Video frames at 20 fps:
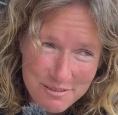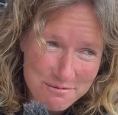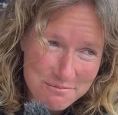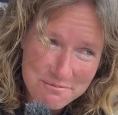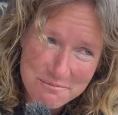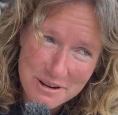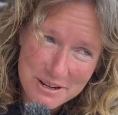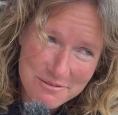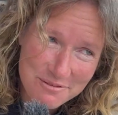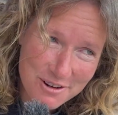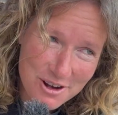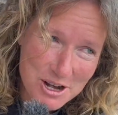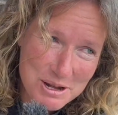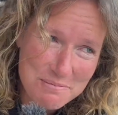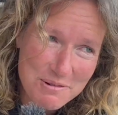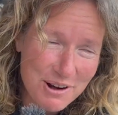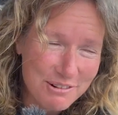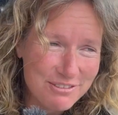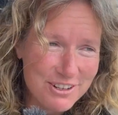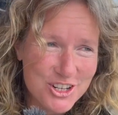been very
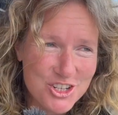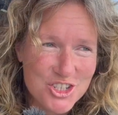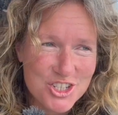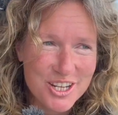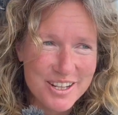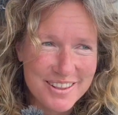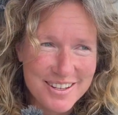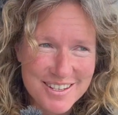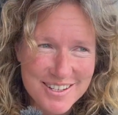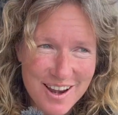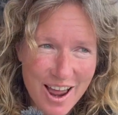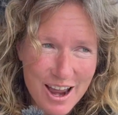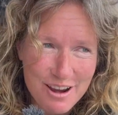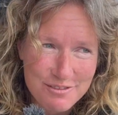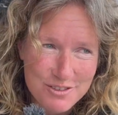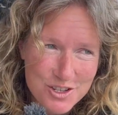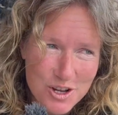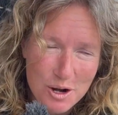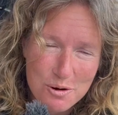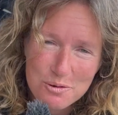privileged in this
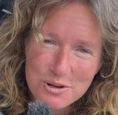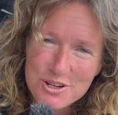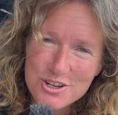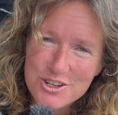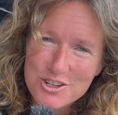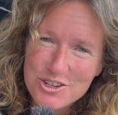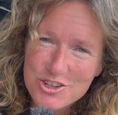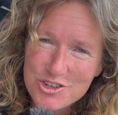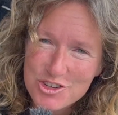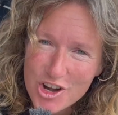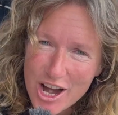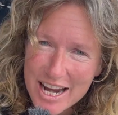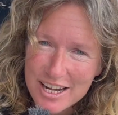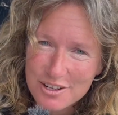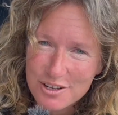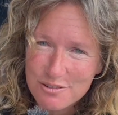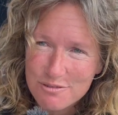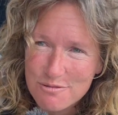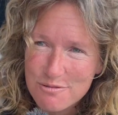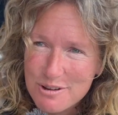life, so I wouldn't trade
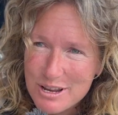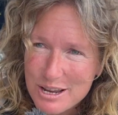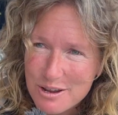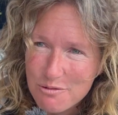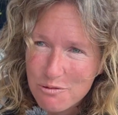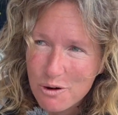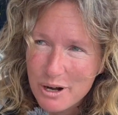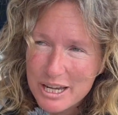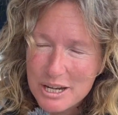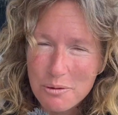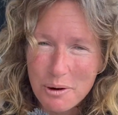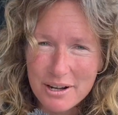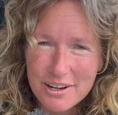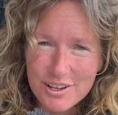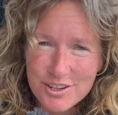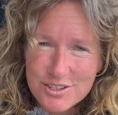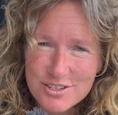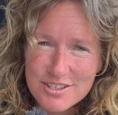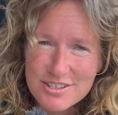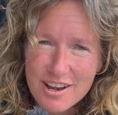it for anyone
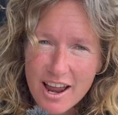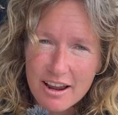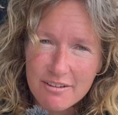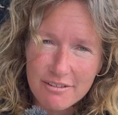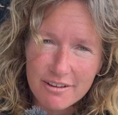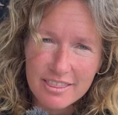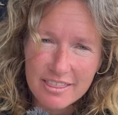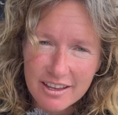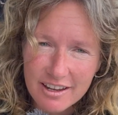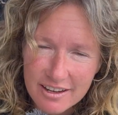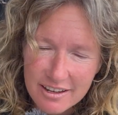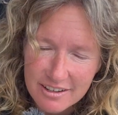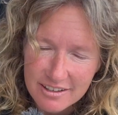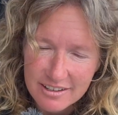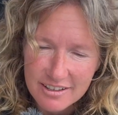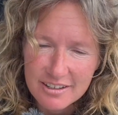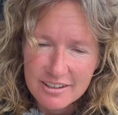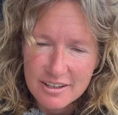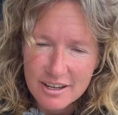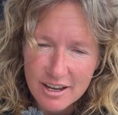else's life. I think
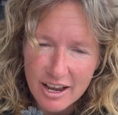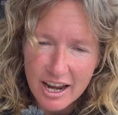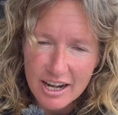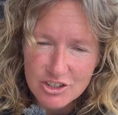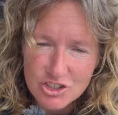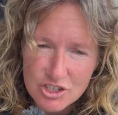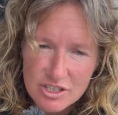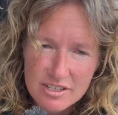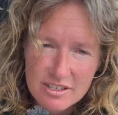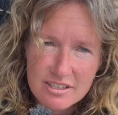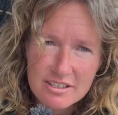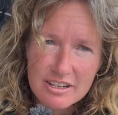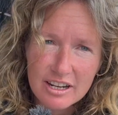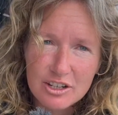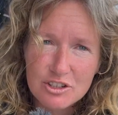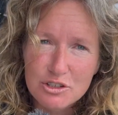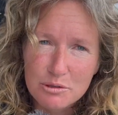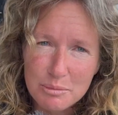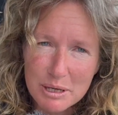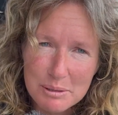I'd just
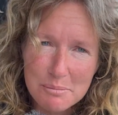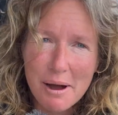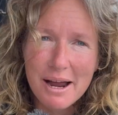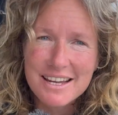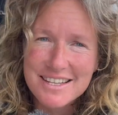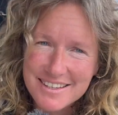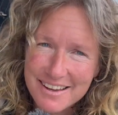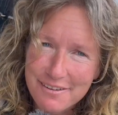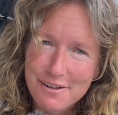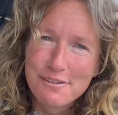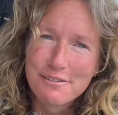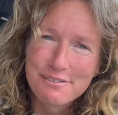stick to being myself.